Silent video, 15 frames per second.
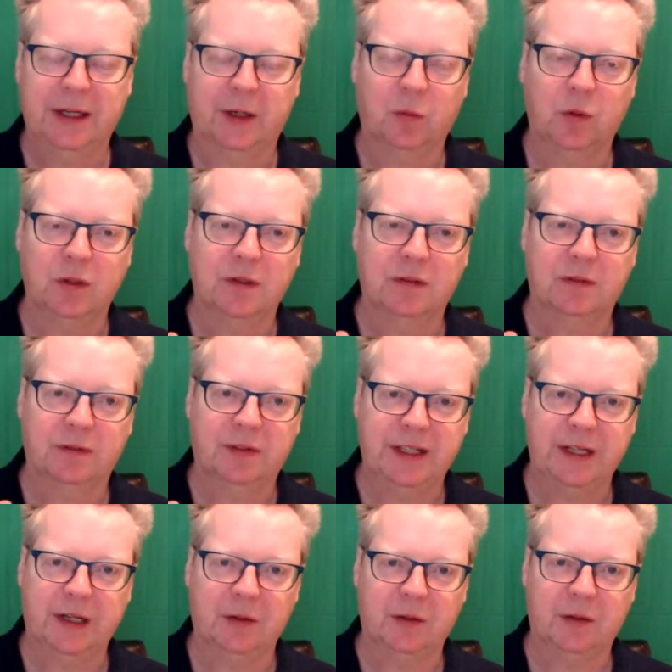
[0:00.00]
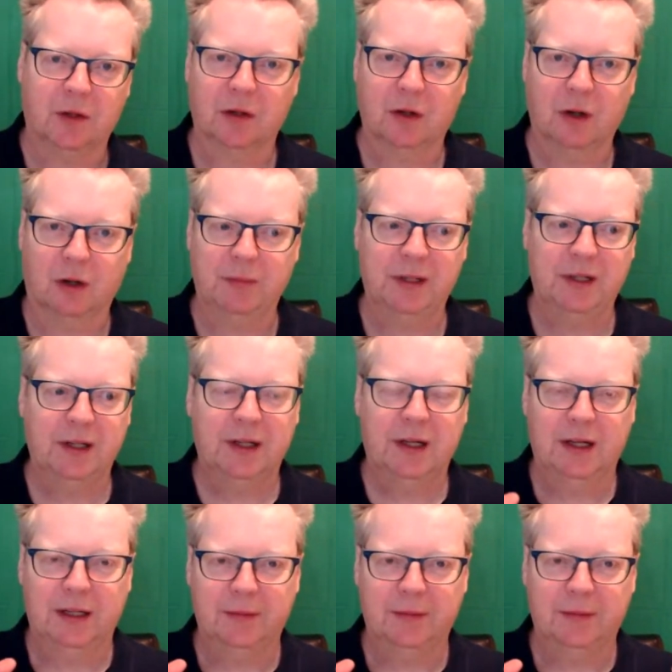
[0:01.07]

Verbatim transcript: nickwoodvideo.com.